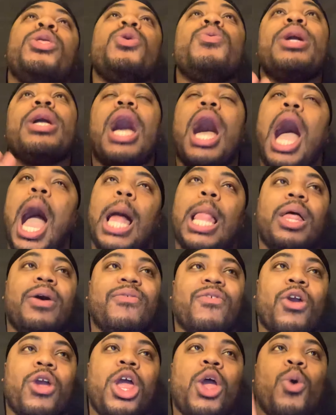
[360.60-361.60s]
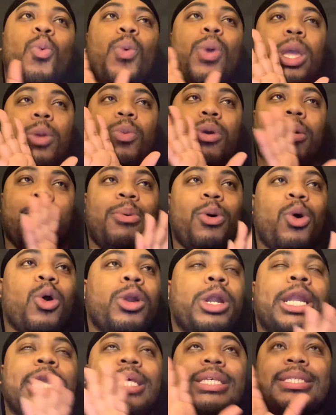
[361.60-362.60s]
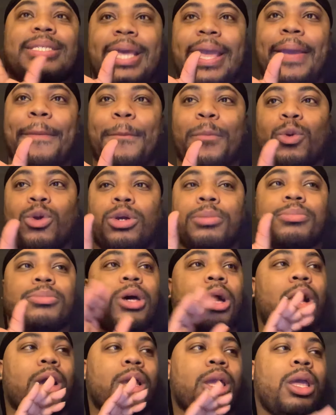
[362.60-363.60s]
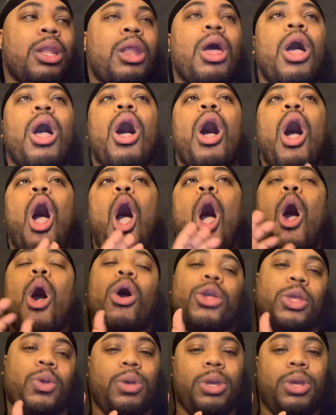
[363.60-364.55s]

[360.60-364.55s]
you get Oliver and We Were Born in the same room talking, all you